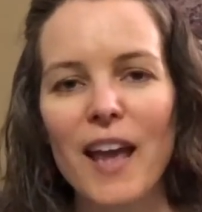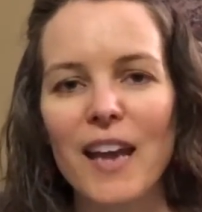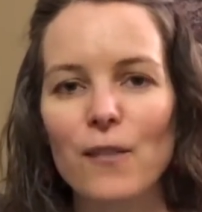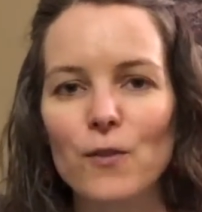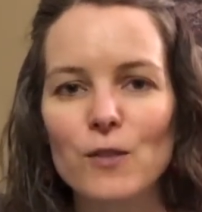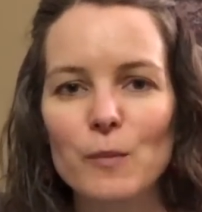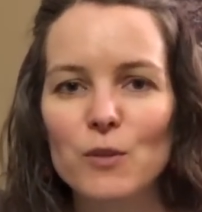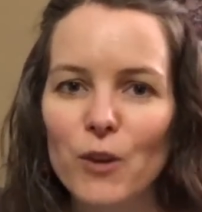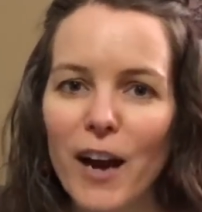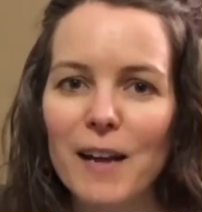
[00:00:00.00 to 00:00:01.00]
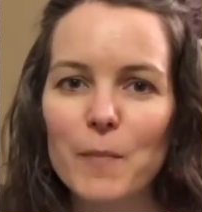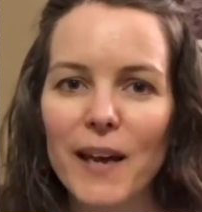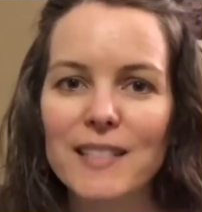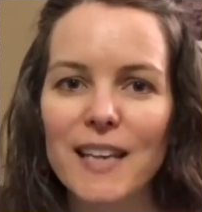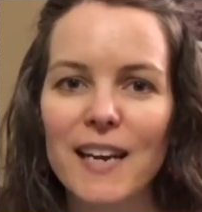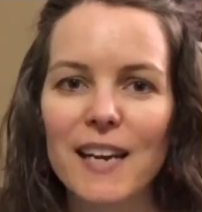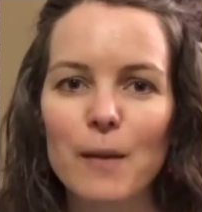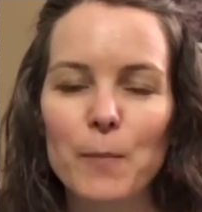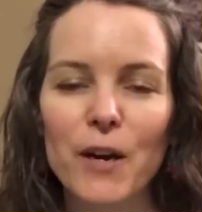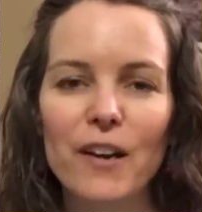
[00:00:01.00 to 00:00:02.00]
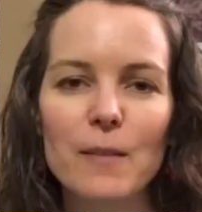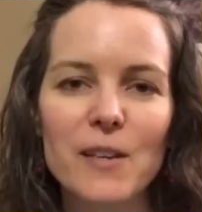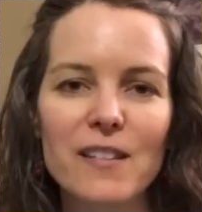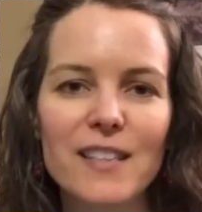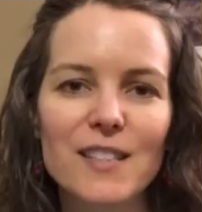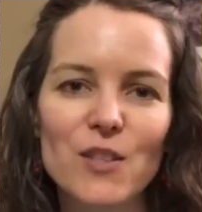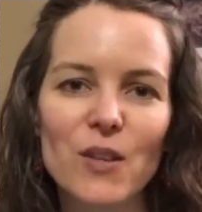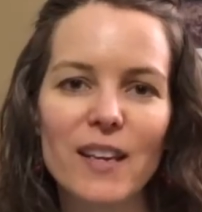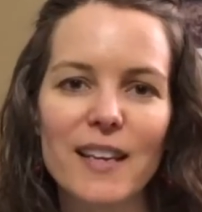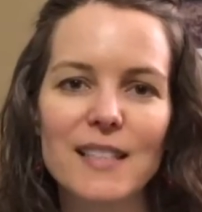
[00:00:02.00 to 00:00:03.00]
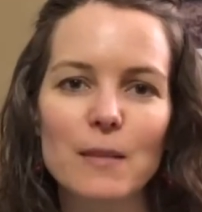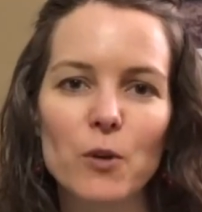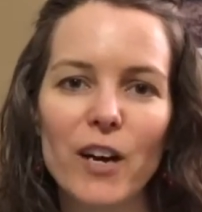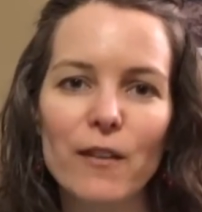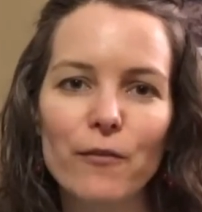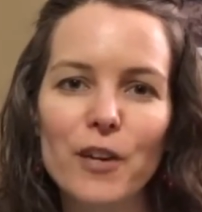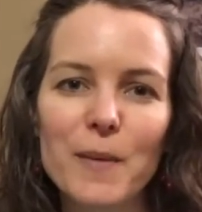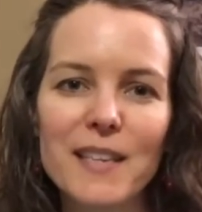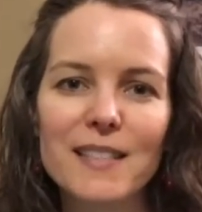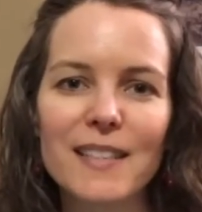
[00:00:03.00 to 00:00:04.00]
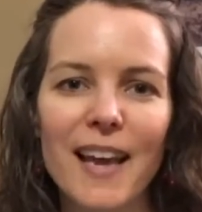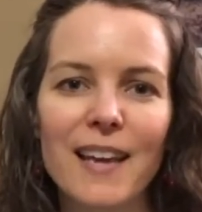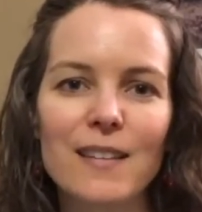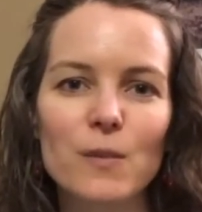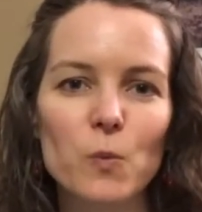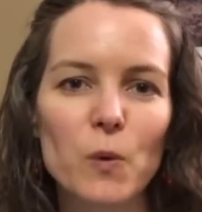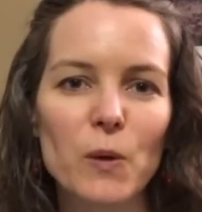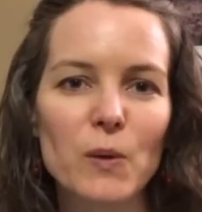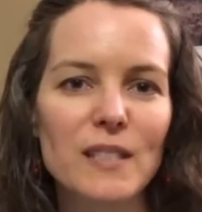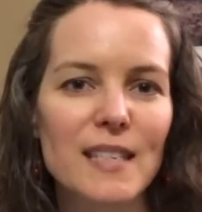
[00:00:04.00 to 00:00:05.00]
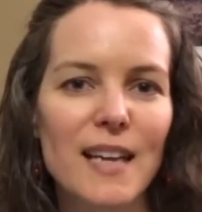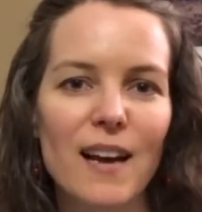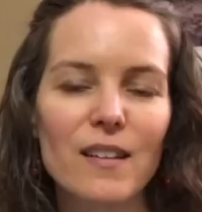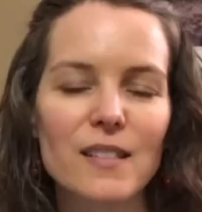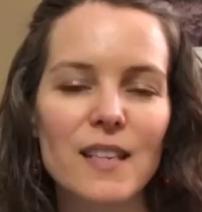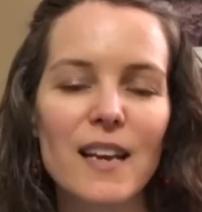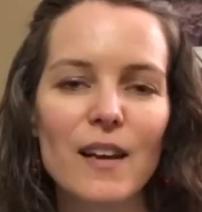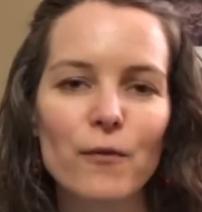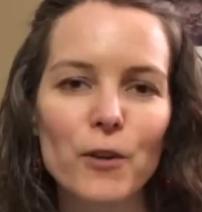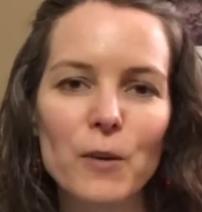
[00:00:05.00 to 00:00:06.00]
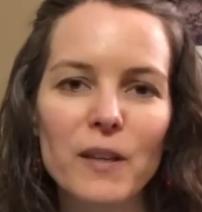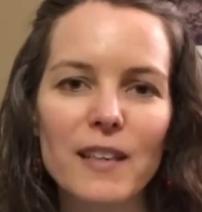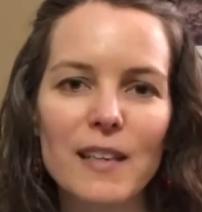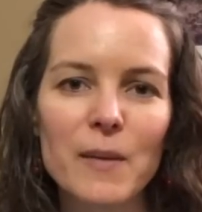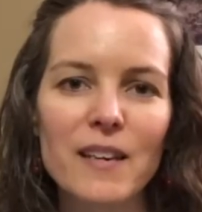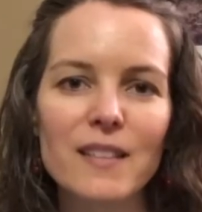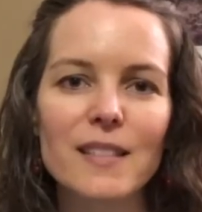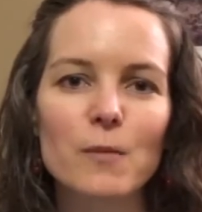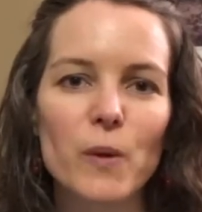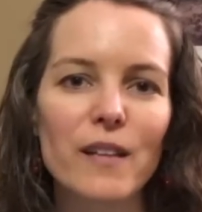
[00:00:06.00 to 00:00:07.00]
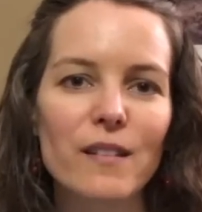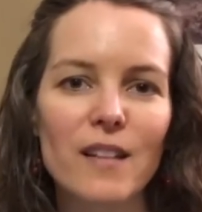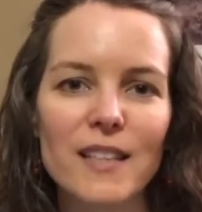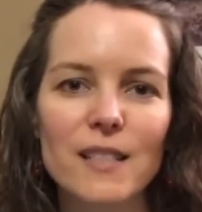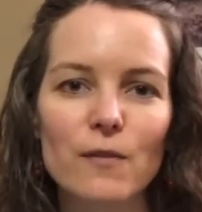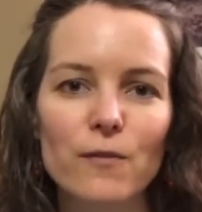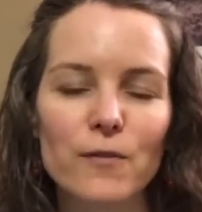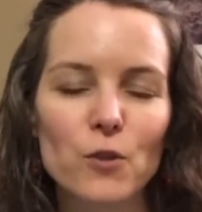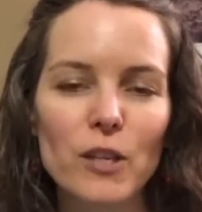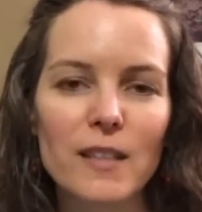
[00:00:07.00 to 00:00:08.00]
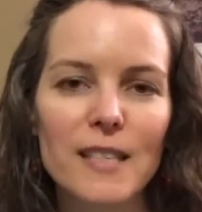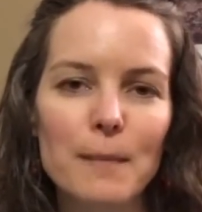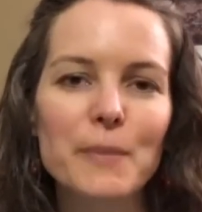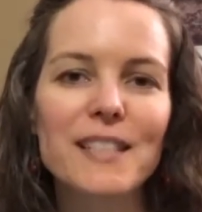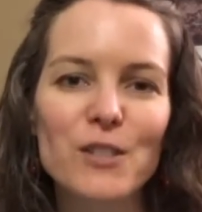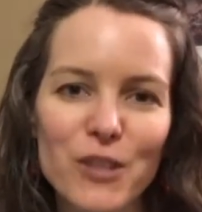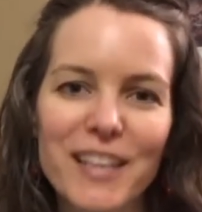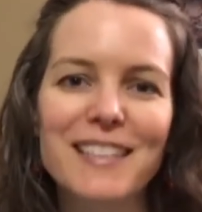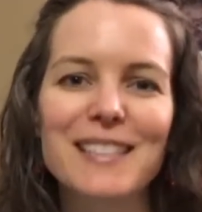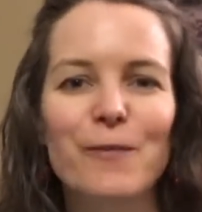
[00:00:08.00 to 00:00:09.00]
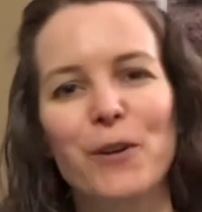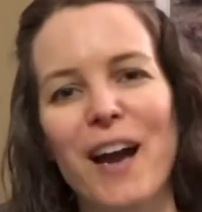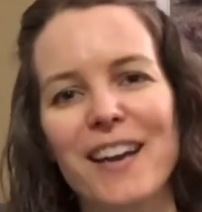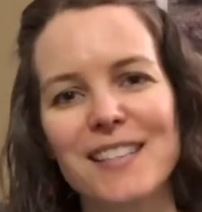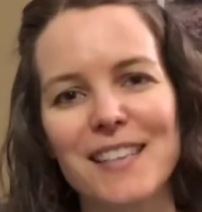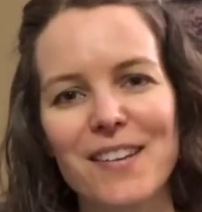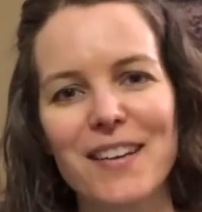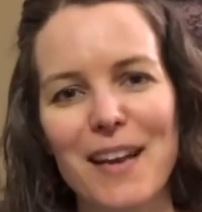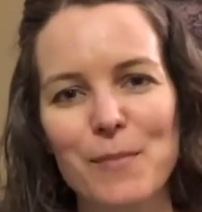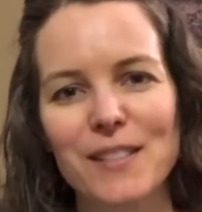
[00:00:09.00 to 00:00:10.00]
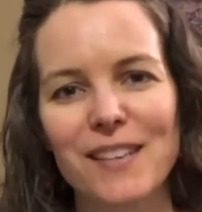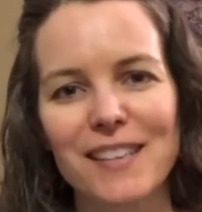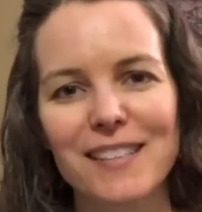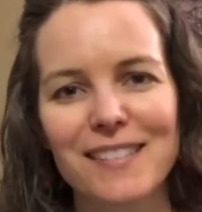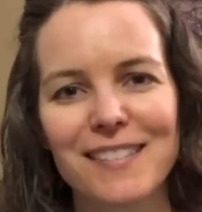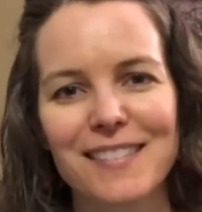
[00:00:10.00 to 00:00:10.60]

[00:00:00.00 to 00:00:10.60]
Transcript: And if you subscribe by signing up on our email list, you can get some great freebies, and we send out frequent emails with lots of tips and tricks for how to sell on Amazon.